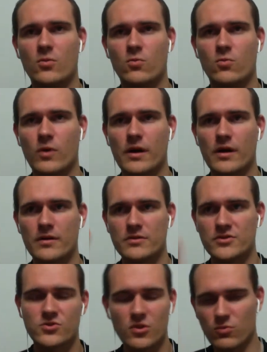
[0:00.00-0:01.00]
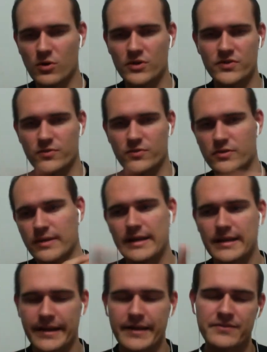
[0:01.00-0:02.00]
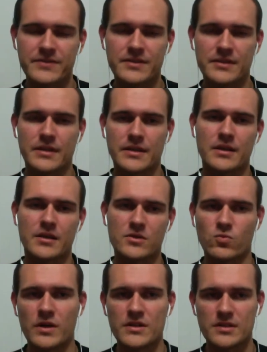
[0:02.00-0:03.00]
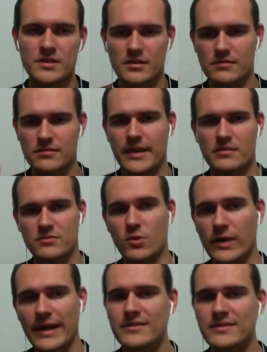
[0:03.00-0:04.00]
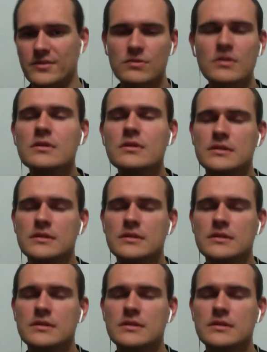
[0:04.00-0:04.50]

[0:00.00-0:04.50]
where scroll works for the right, left, and where it's in like no-click zone.